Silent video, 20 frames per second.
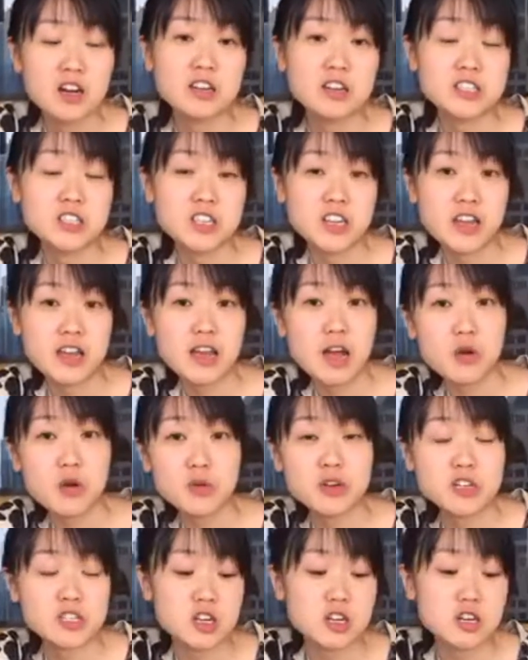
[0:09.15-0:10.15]
Today I
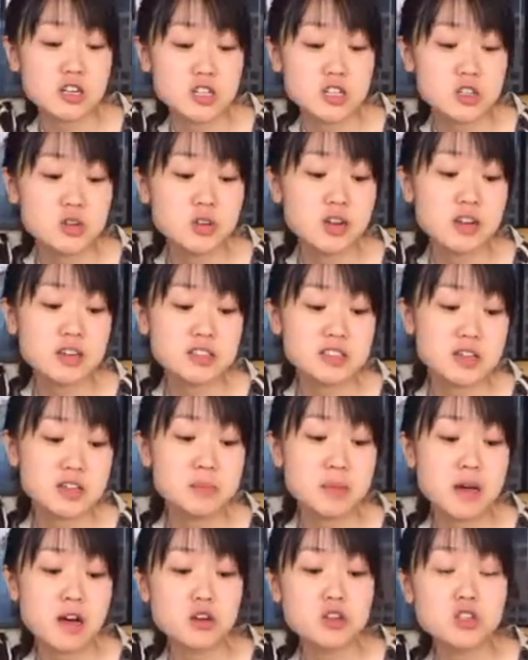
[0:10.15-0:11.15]
want to talk to you guys
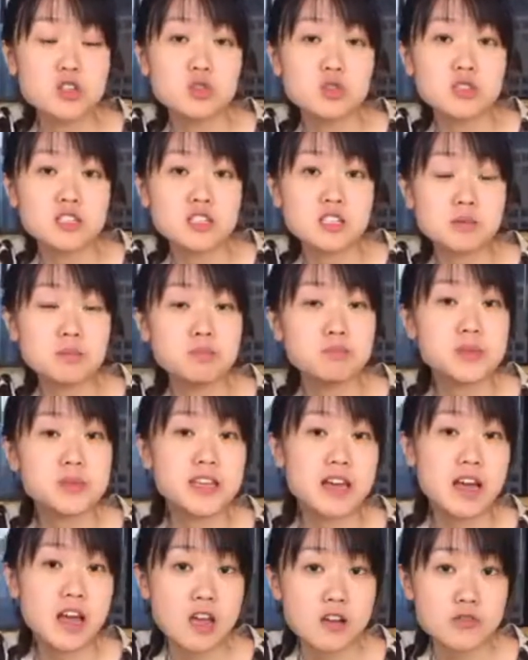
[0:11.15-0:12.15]
about using
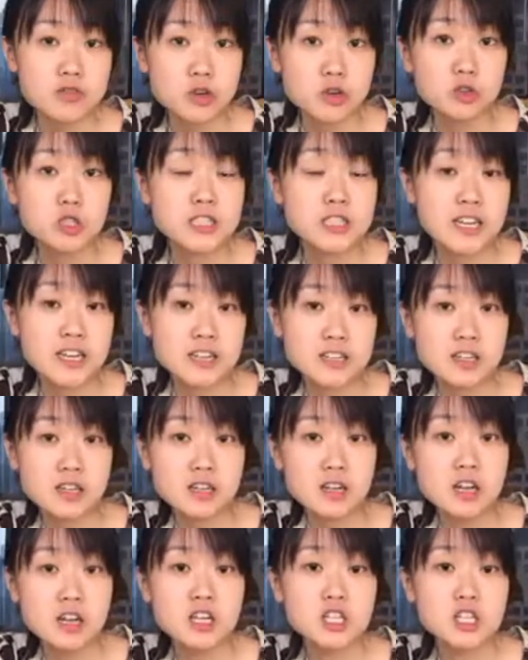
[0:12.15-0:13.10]
behavioral data,